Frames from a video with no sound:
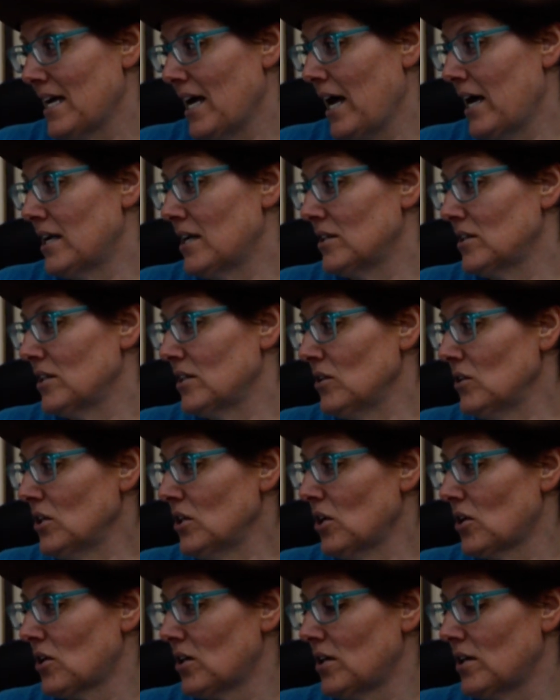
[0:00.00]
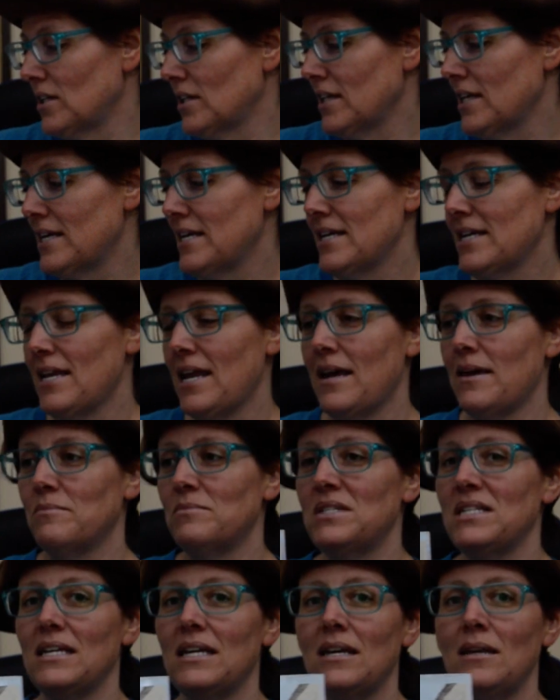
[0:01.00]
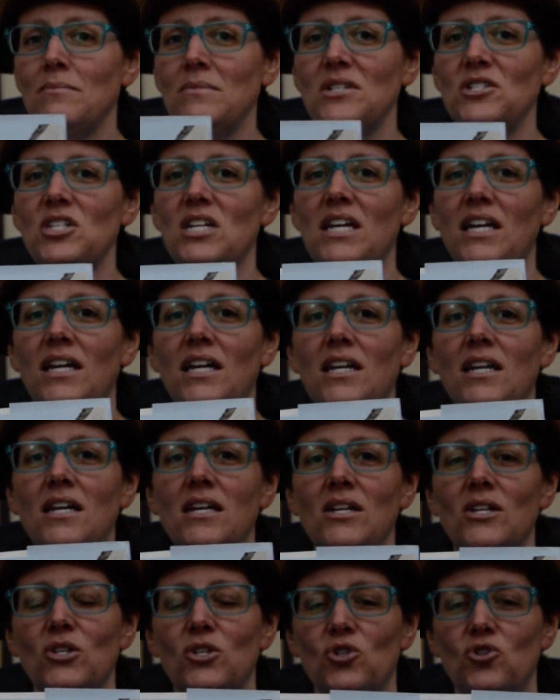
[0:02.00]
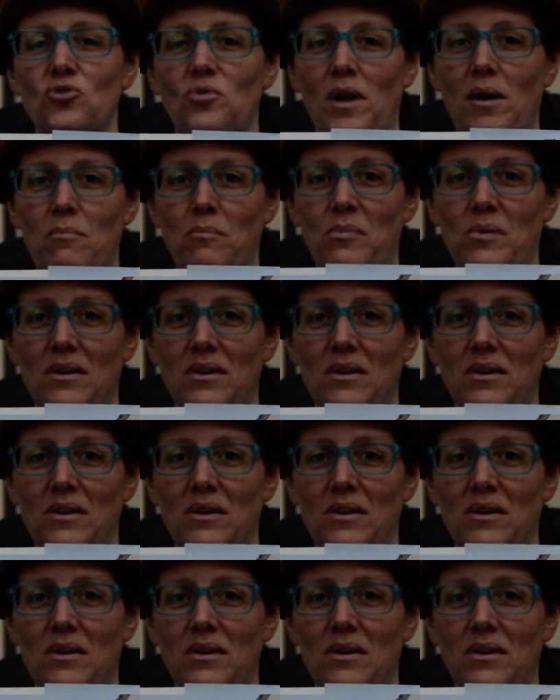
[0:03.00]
and a little girl named Imogene Tripp.